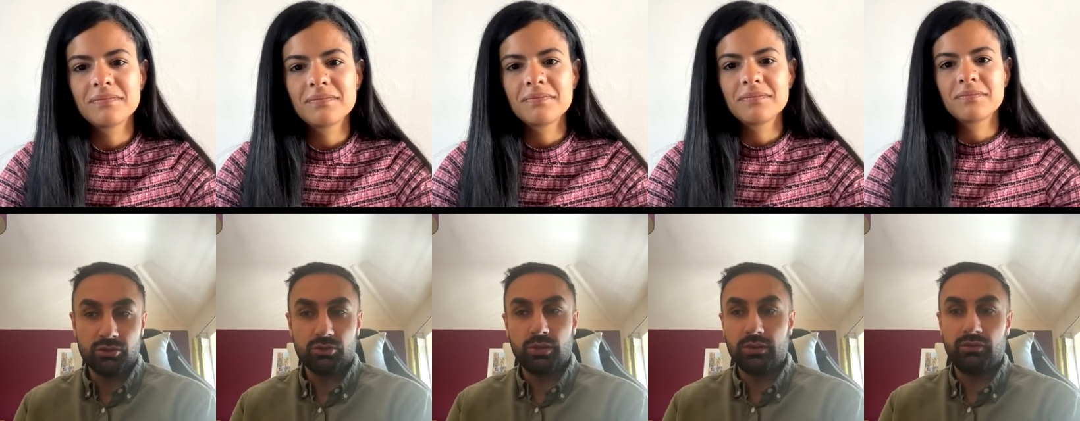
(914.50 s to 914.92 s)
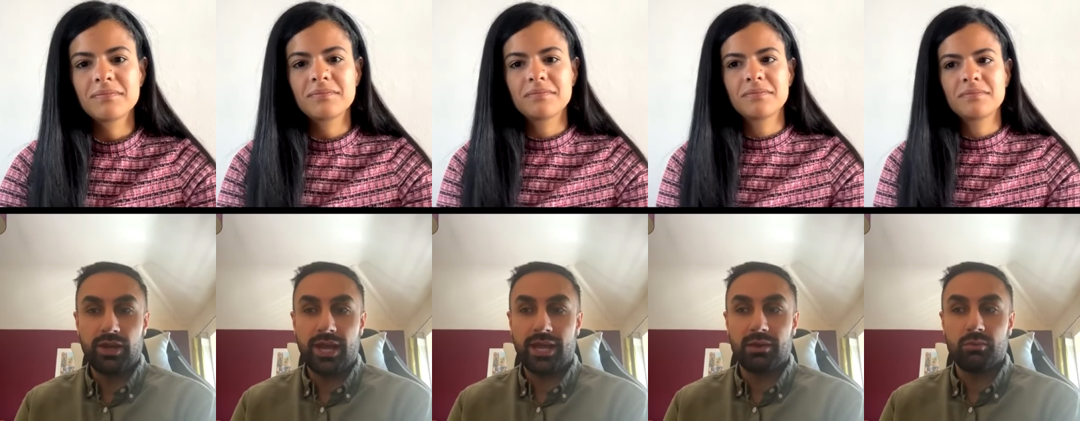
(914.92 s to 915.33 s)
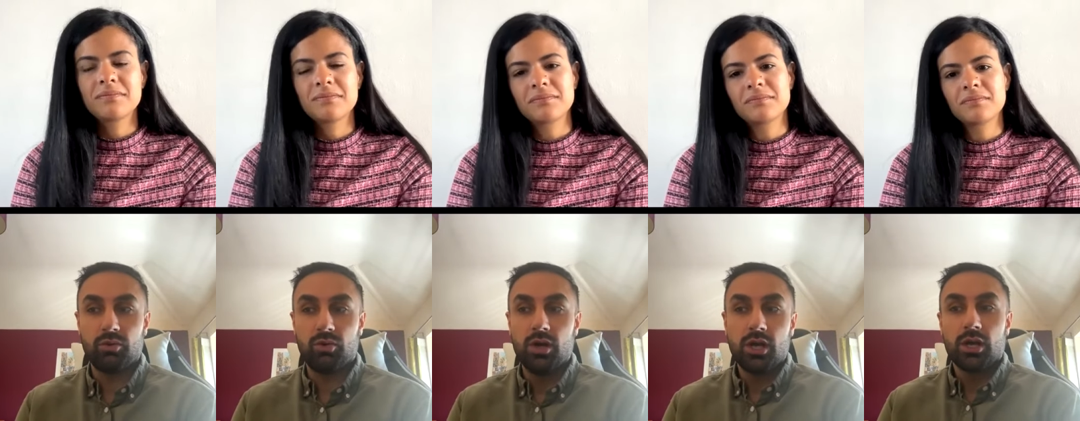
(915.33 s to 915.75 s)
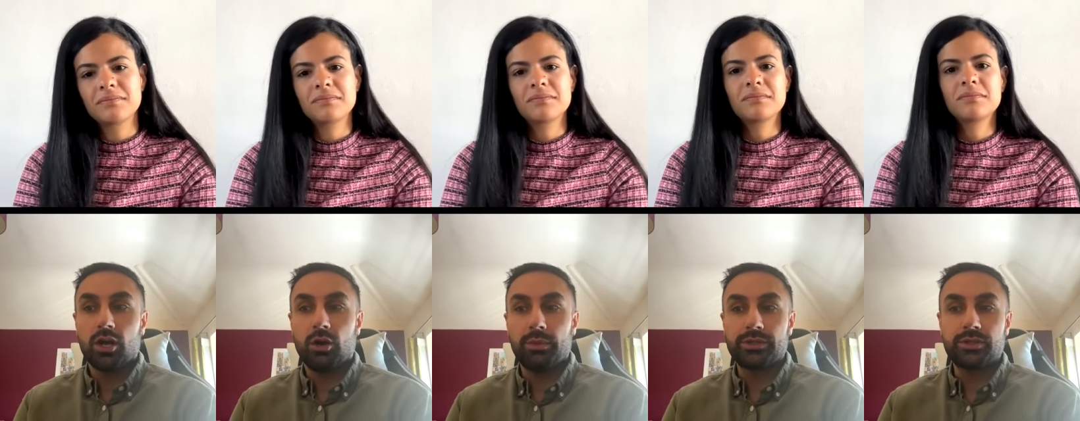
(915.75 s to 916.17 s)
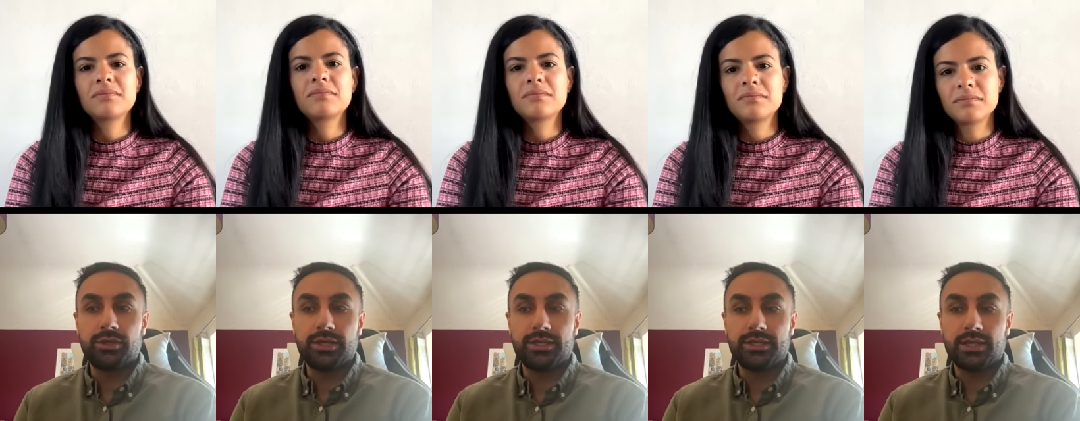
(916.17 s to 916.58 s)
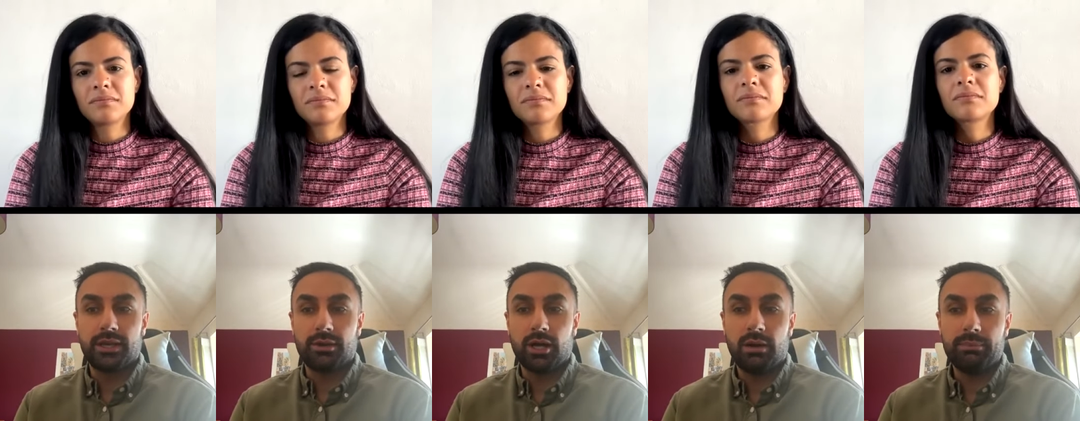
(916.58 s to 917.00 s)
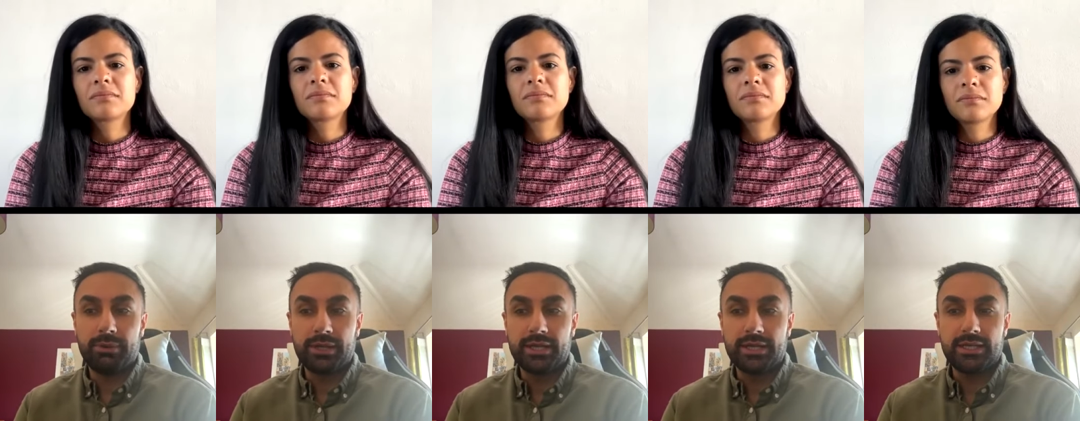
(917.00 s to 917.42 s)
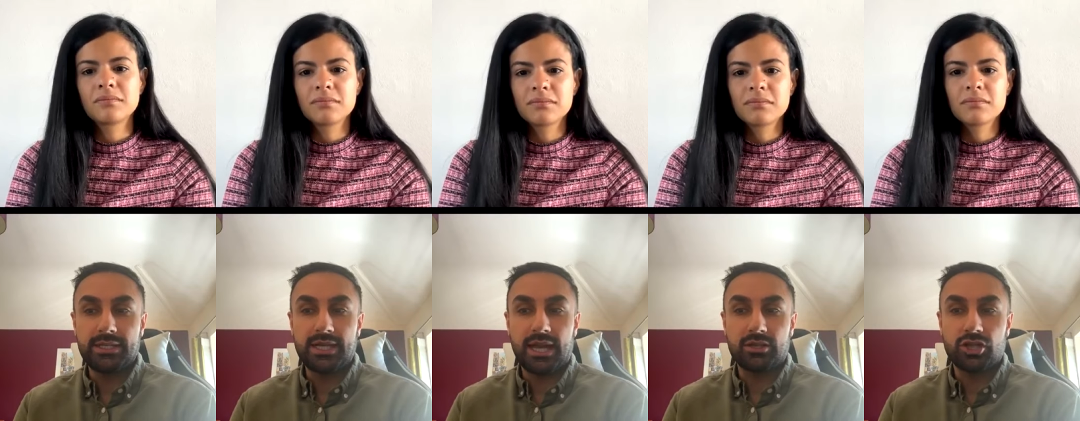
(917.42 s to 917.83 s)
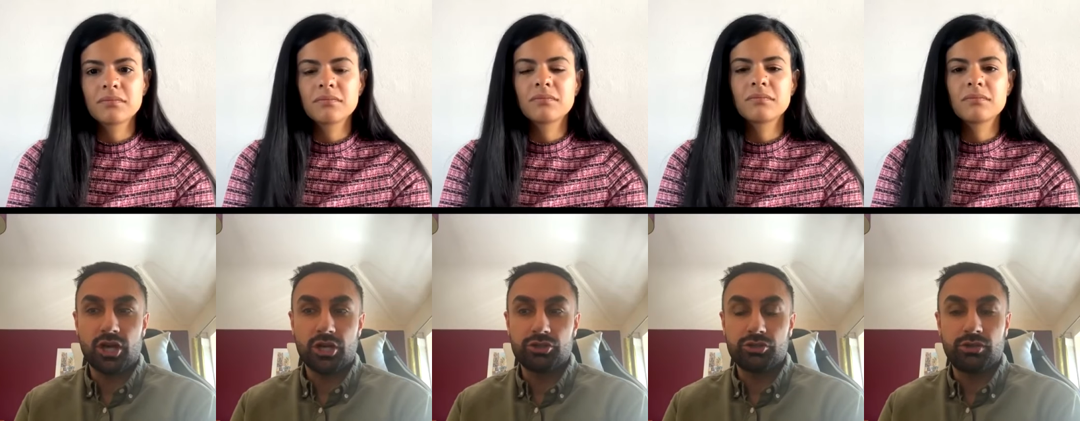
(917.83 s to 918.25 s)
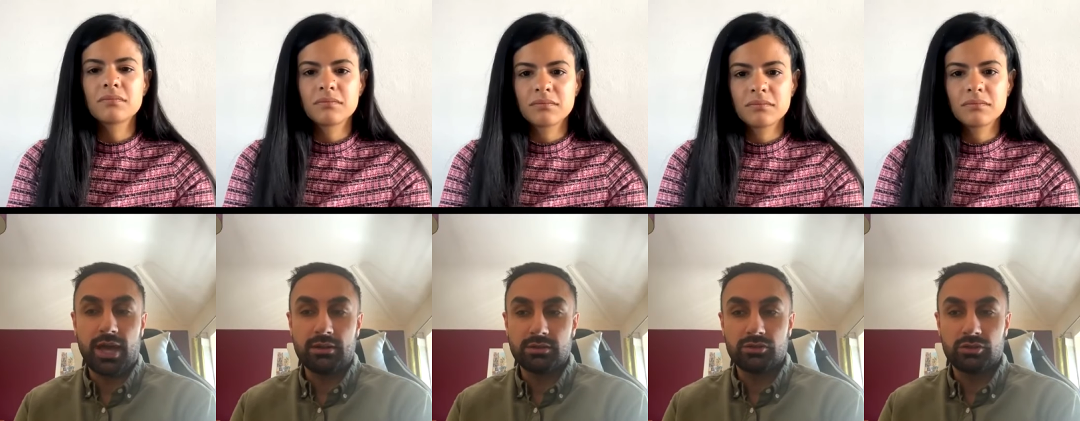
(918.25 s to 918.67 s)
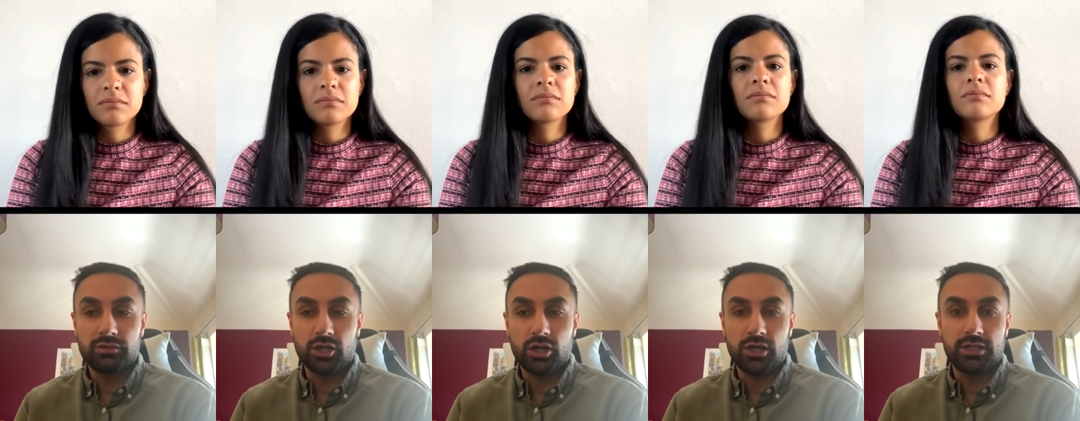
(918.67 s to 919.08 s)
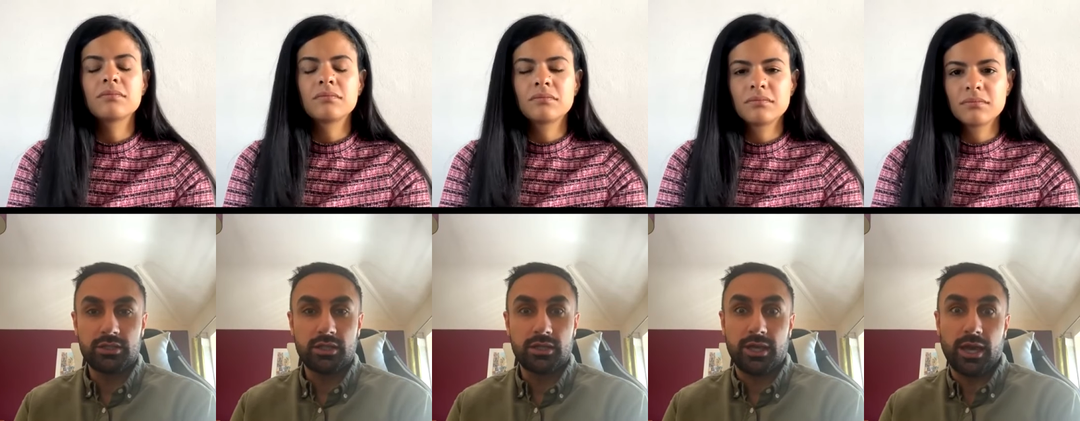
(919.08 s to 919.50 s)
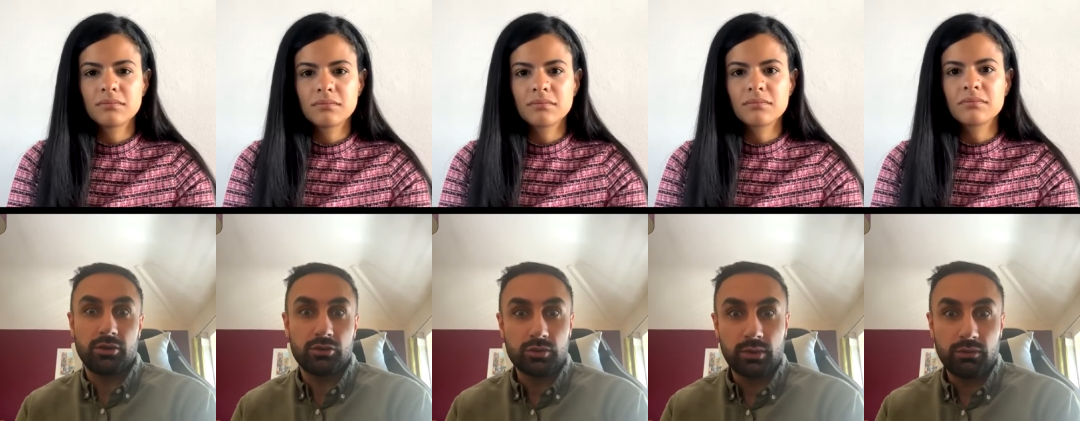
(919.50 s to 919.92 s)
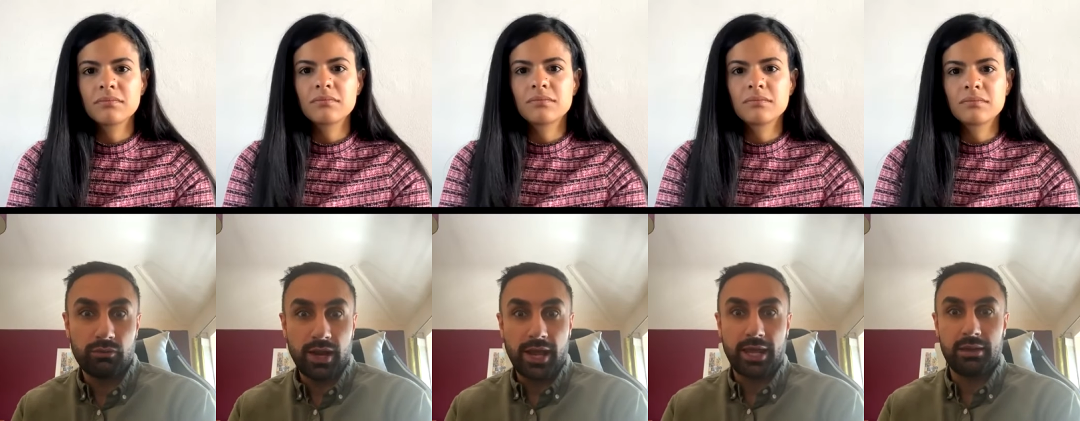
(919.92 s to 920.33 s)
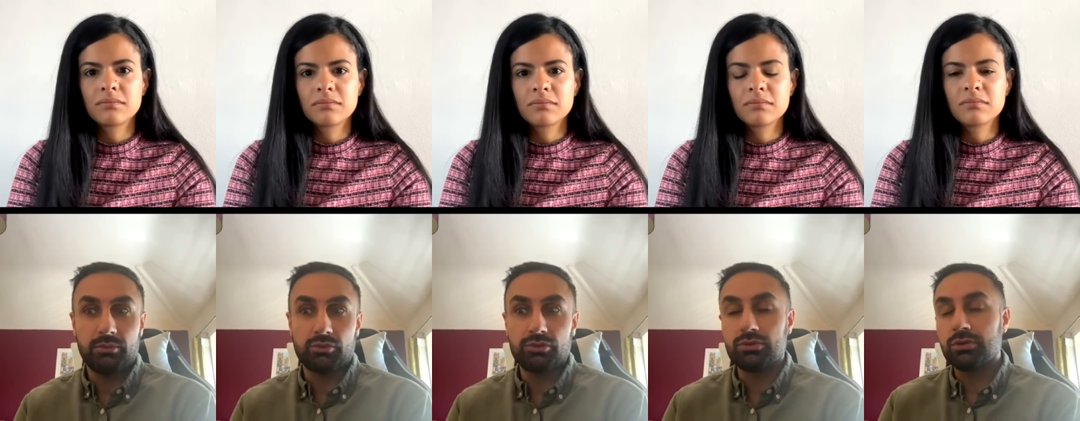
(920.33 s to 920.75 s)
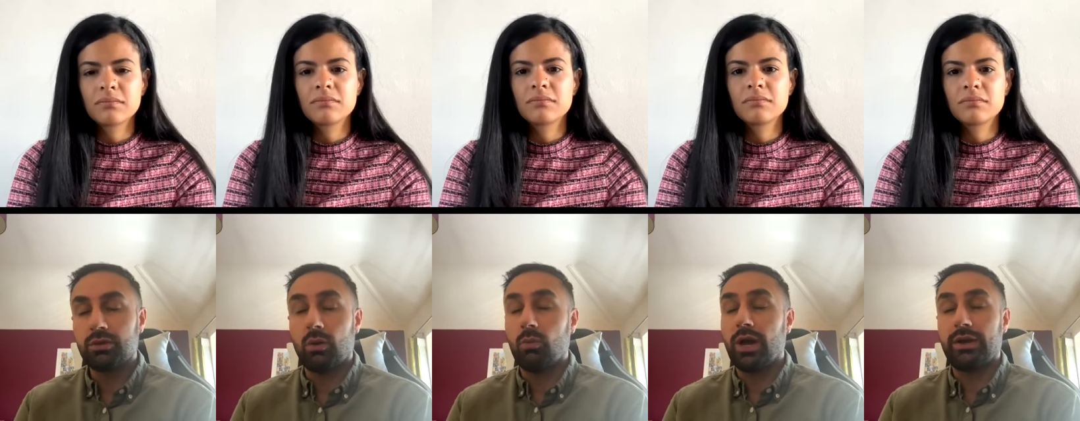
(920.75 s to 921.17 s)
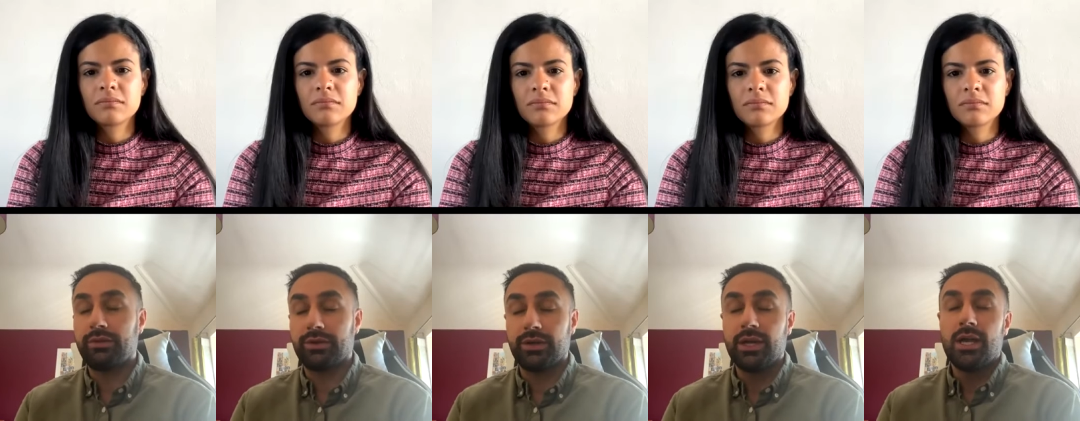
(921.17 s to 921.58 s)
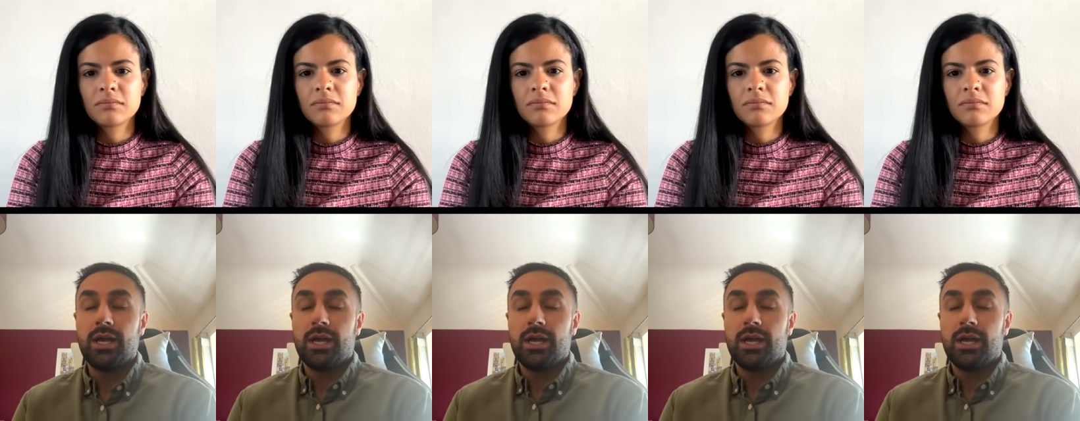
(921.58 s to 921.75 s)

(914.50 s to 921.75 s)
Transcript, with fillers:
Speaker 1: your twin flame or going to these uh, companies that charge you thousands of dollars to get your twin flame or whatever.